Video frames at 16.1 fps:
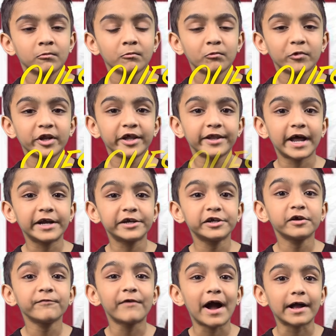When the
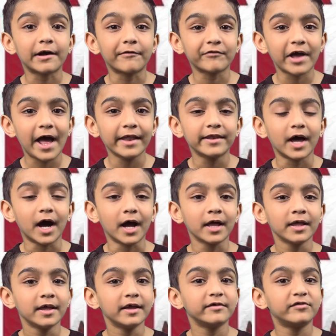national flag of Canada
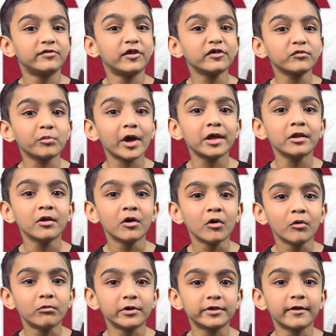is displayed
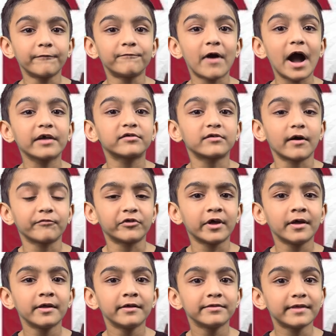with the flags of the
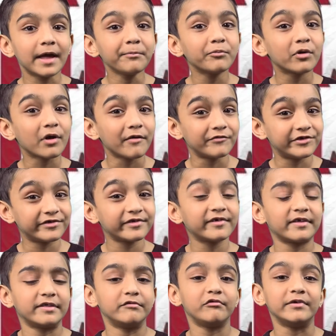ten provinces
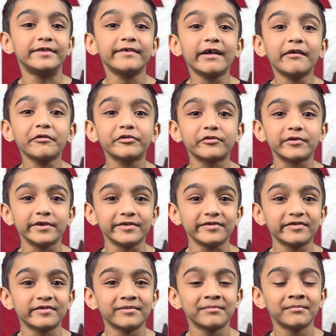and three territories.